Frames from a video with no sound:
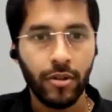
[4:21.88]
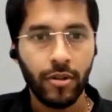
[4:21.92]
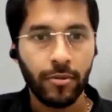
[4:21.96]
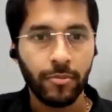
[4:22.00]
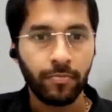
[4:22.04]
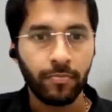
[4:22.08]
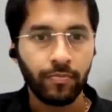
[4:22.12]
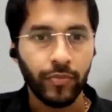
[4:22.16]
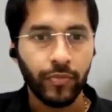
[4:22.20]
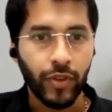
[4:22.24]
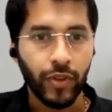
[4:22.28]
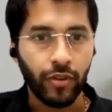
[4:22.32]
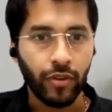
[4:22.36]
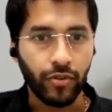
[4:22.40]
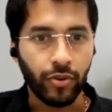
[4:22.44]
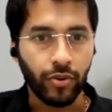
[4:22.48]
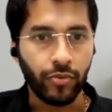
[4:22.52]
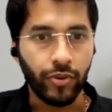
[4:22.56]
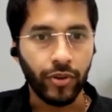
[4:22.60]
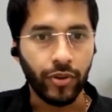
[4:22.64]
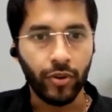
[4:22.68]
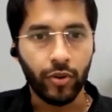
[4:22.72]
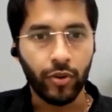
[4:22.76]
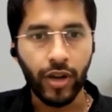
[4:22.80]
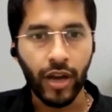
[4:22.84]
So we don't
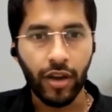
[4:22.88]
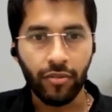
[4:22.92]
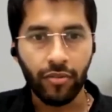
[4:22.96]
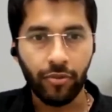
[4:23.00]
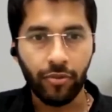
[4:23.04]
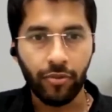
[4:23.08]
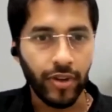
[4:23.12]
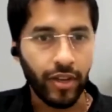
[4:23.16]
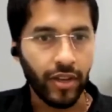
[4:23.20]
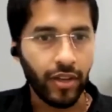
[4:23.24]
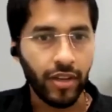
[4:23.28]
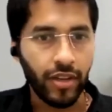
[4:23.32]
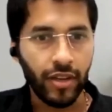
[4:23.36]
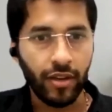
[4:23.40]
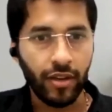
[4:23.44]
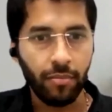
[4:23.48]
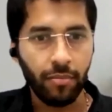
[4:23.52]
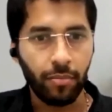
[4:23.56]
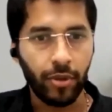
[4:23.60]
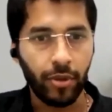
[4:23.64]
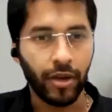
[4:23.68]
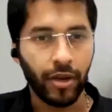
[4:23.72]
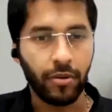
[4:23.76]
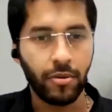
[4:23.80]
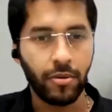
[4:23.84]
have a very
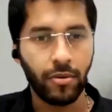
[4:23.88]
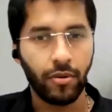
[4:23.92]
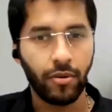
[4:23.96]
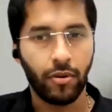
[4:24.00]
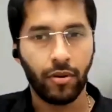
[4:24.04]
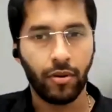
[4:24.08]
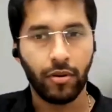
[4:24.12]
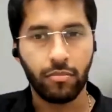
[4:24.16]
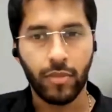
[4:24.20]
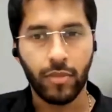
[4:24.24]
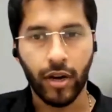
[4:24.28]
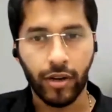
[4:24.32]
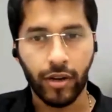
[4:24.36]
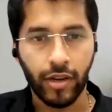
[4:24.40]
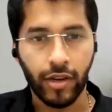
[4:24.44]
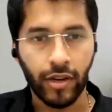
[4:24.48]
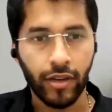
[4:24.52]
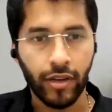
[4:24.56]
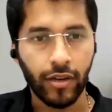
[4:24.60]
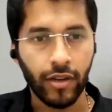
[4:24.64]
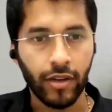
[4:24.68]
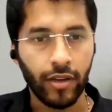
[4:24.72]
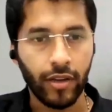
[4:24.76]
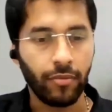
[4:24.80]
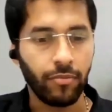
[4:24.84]
big on marketing
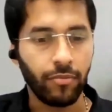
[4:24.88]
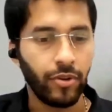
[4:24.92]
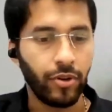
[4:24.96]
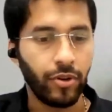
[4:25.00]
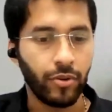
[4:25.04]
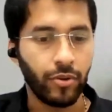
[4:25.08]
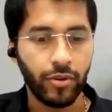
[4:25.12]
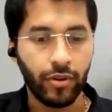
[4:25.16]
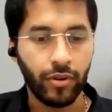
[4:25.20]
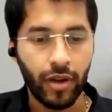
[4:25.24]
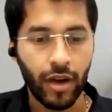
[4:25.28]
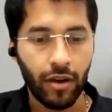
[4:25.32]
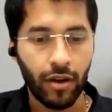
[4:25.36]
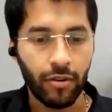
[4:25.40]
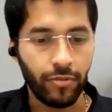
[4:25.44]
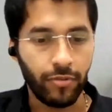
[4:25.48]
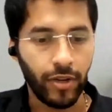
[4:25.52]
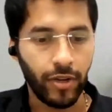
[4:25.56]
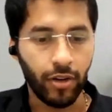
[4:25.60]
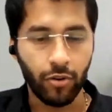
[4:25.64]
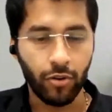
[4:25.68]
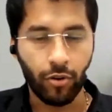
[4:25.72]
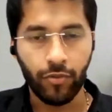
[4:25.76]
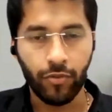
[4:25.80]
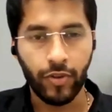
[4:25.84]
team. We are
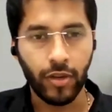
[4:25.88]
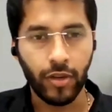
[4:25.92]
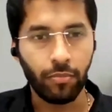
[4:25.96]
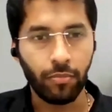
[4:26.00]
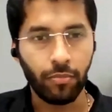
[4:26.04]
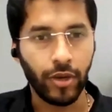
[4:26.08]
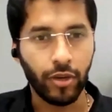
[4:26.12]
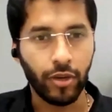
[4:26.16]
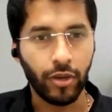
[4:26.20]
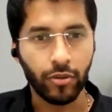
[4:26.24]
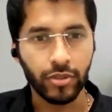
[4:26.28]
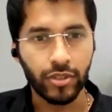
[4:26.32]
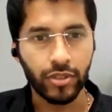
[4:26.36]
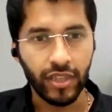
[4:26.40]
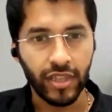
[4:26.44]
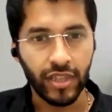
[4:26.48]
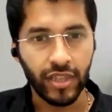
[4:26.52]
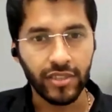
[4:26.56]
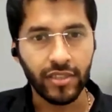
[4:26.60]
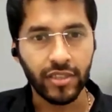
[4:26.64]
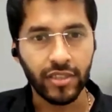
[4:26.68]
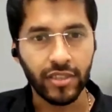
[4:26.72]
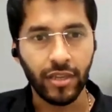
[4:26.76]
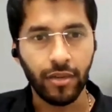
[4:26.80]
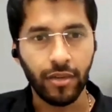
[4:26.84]
not very big on
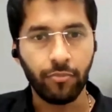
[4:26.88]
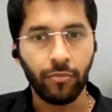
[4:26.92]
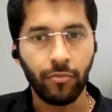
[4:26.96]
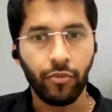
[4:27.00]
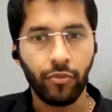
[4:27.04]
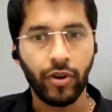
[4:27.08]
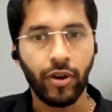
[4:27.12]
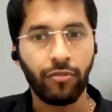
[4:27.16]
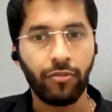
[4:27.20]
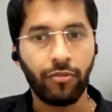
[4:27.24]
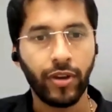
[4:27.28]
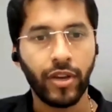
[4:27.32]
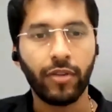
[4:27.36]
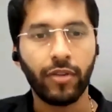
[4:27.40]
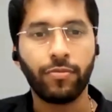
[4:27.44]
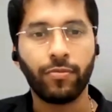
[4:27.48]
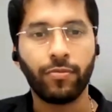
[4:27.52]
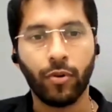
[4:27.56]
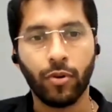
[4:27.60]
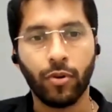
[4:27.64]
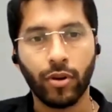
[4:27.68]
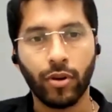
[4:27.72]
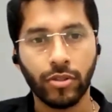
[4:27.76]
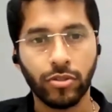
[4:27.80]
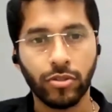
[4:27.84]
sales team. We are very
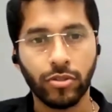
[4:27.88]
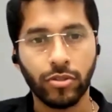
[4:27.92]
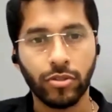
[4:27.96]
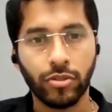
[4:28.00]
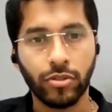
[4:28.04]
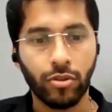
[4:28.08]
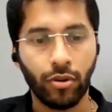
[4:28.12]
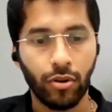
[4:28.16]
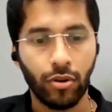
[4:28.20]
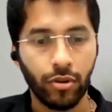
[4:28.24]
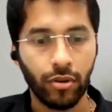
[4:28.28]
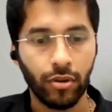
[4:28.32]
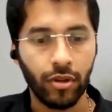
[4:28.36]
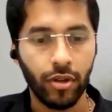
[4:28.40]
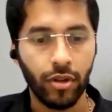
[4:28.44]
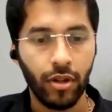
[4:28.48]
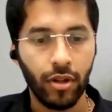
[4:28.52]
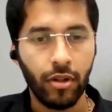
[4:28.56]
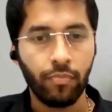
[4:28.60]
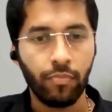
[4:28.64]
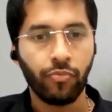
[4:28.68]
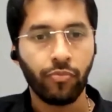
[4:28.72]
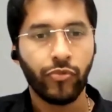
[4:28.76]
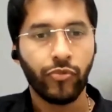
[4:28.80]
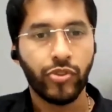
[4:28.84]
focused on
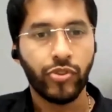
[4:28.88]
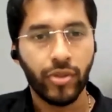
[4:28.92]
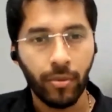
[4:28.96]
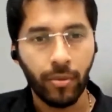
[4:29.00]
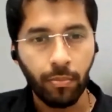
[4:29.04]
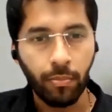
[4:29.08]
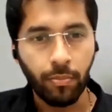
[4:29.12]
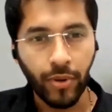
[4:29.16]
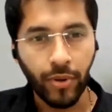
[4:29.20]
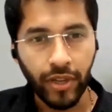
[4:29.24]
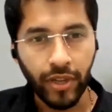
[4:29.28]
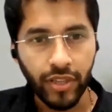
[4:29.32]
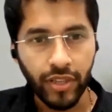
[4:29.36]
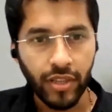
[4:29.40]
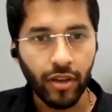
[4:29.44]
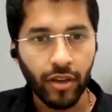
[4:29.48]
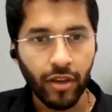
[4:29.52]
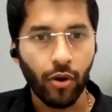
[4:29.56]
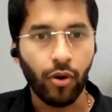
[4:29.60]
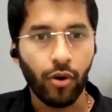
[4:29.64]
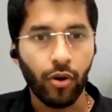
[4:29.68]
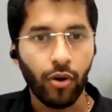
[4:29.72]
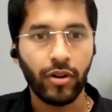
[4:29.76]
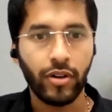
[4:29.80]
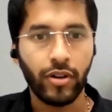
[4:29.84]
simply the
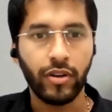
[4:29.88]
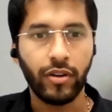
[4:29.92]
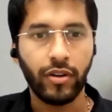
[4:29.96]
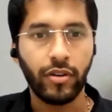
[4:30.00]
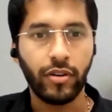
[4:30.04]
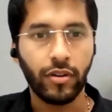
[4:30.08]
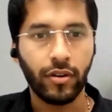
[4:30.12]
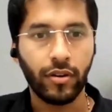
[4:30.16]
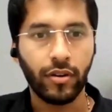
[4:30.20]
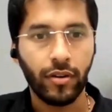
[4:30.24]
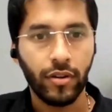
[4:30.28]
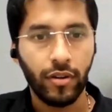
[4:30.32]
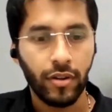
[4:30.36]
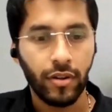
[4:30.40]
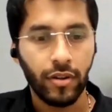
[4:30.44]
content,